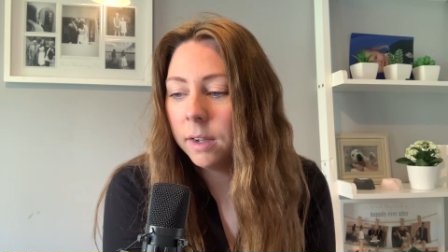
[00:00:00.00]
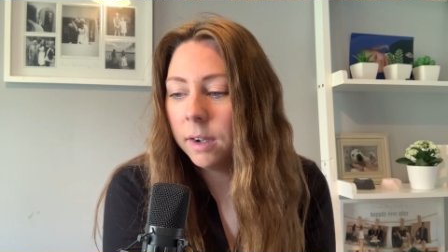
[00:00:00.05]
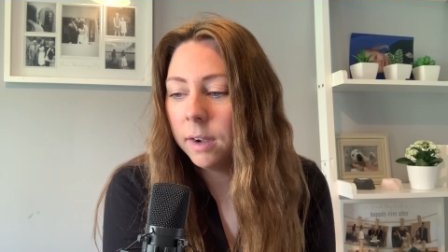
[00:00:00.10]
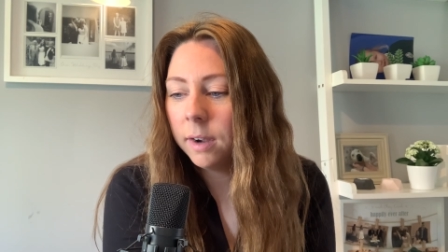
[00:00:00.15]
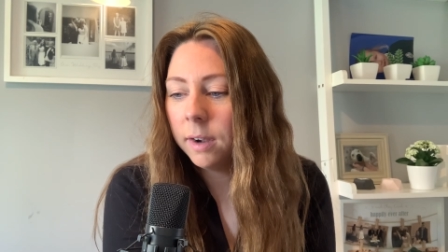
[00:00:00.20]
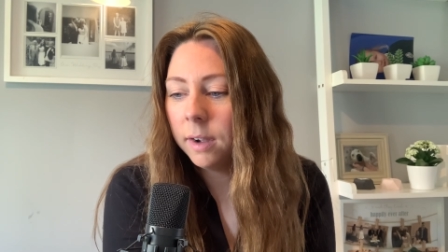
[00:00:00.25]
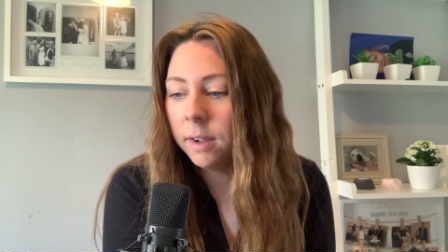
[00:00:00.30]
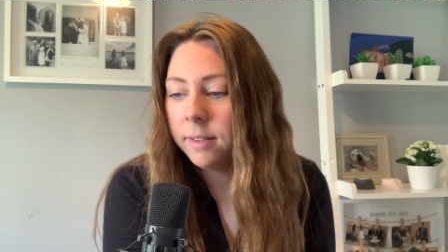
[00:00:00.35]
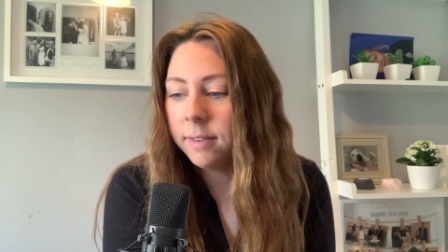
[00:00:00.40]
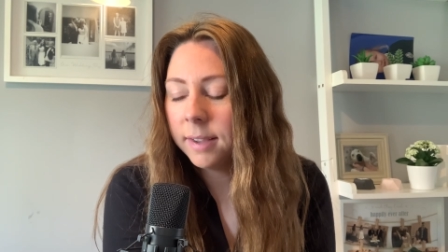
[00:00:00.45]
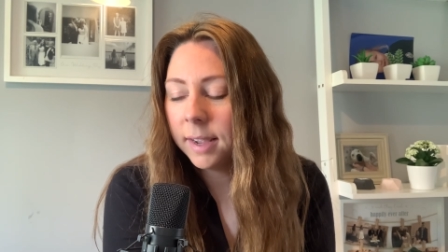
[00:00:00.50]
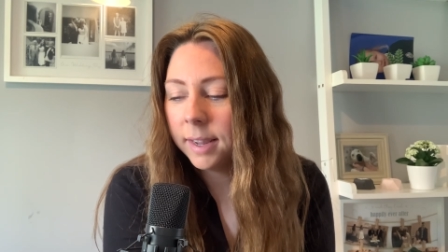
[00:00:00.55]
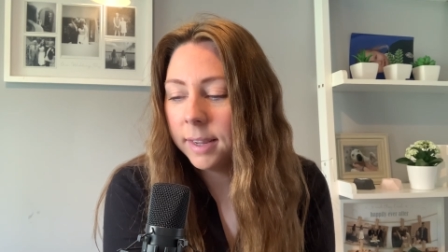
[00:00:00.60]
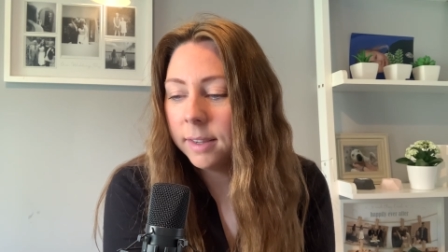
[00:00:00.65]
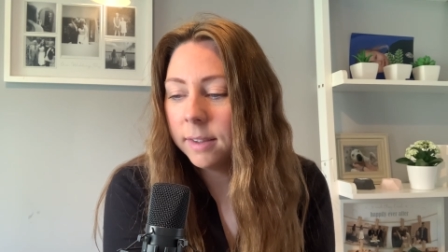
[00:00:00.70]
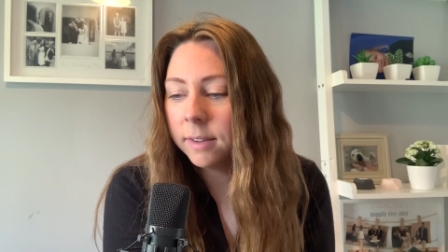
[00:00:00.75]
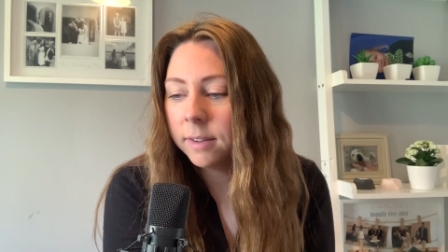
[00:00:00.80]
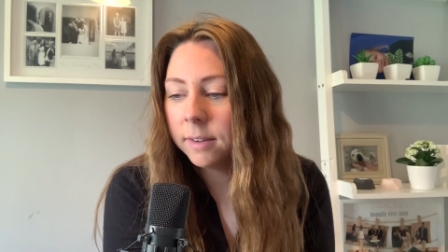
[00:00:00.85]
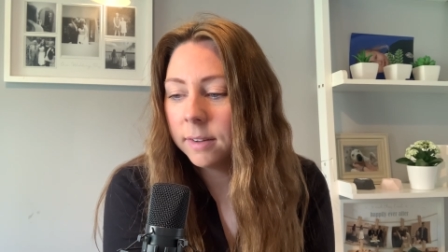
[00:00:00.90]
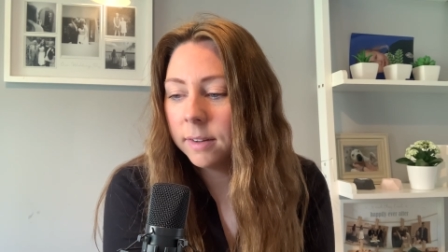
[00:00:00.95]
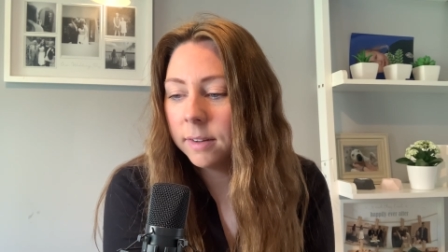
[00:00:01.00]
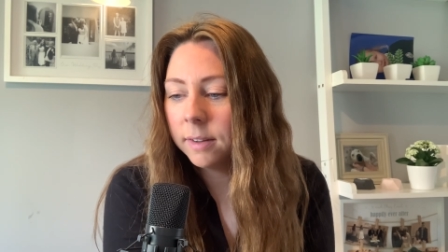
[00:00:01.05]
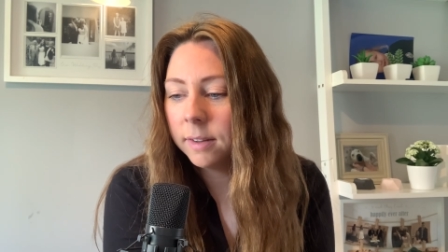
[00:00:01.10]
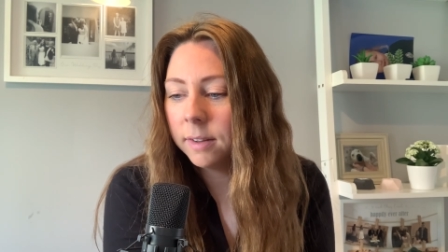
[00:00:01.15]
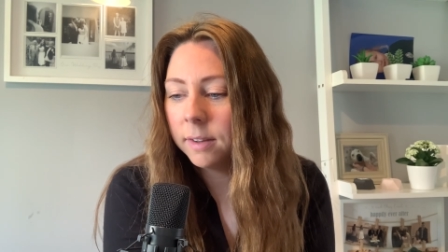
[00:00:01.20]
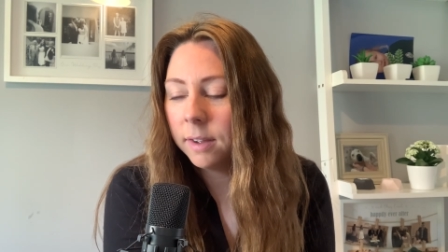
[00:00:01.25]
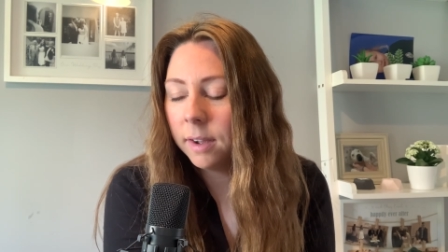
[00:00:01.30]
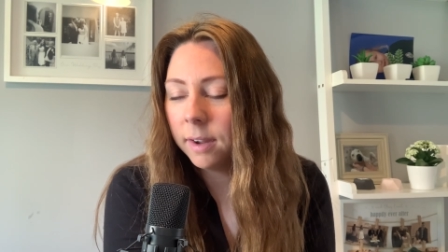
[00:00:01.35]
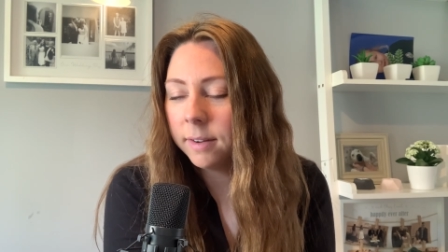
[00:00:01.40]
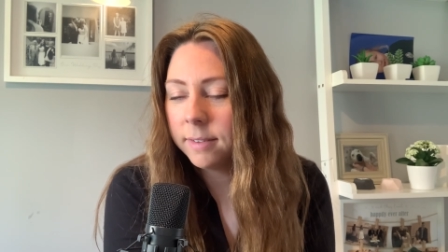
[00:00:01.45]
I take
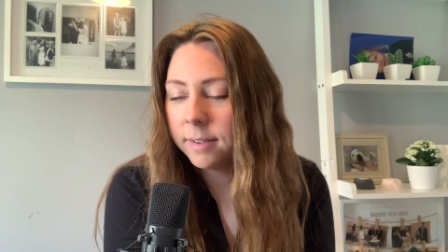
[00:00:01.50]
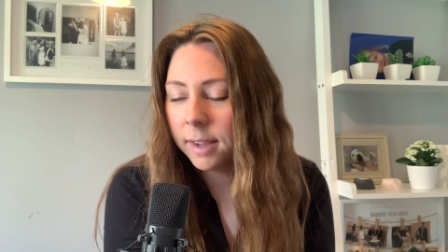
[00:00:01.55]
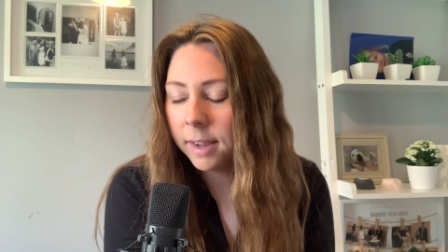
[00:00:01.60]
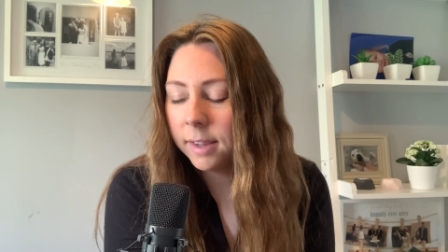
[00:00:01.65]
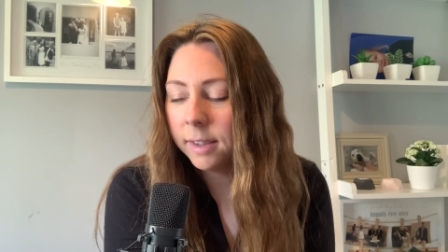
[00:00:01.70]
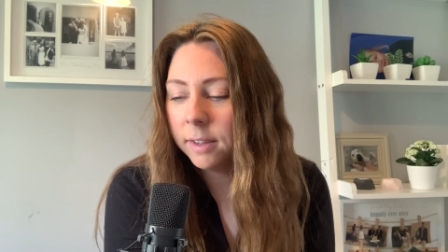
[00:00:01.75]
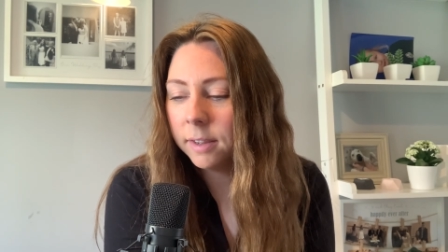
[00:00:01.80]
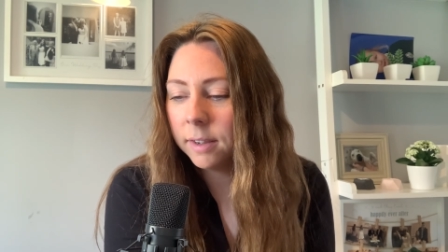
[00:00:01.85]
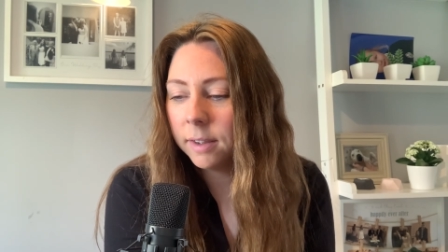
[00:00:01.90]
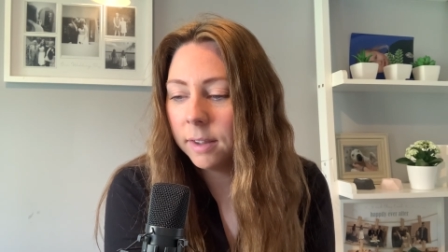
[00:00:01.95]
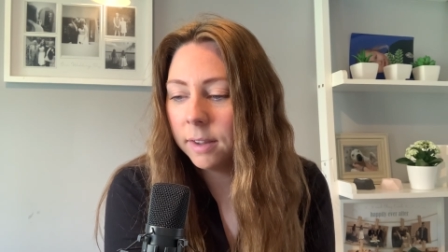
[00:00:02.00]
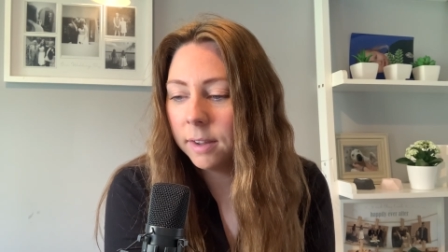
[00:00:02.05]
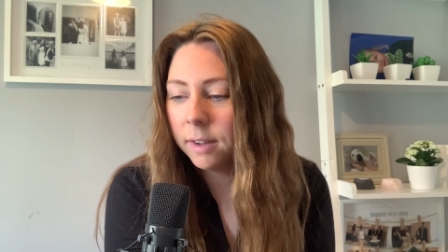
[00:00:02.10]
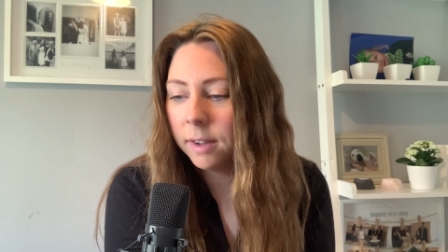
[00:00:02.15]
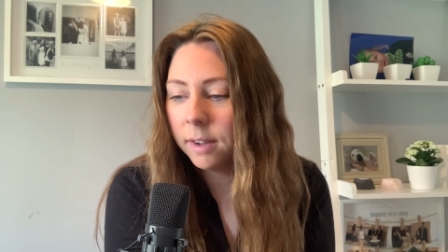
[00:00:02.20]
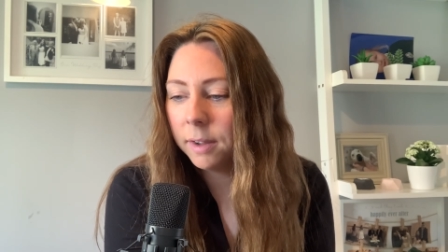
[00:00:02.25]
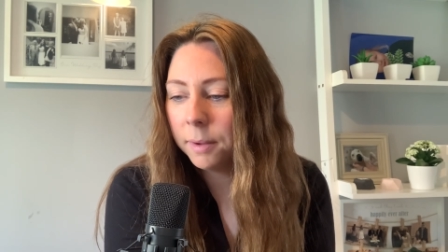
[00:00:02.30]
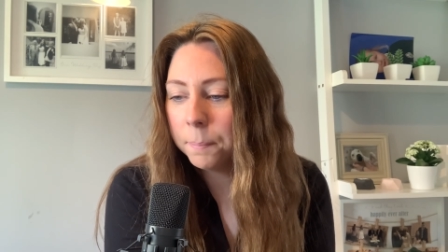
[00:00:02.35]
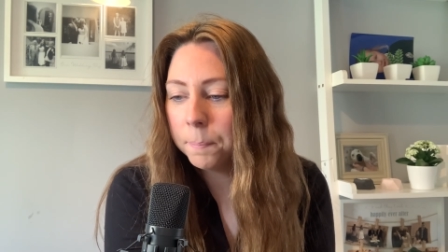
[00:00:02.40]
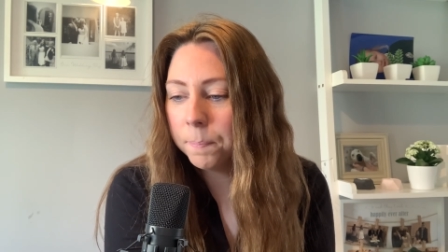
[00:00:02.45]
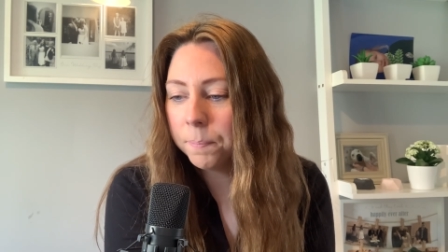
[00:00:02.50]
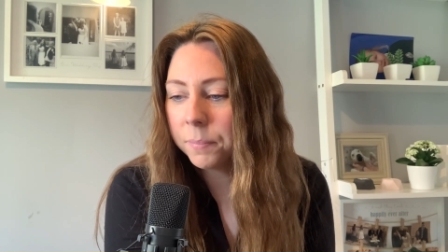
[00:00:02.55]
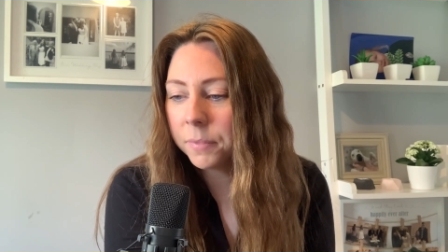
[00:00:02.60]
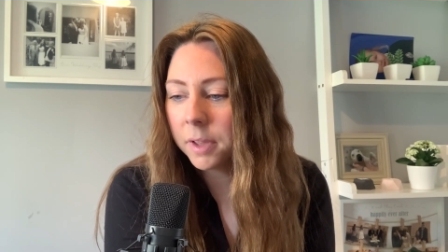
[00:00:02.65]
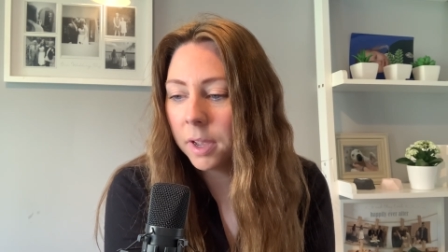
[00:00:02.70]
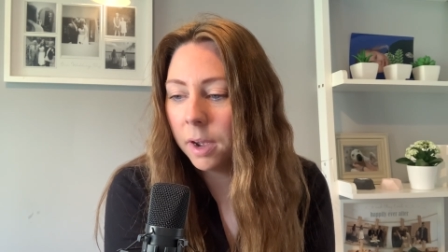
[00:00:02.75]
I take um,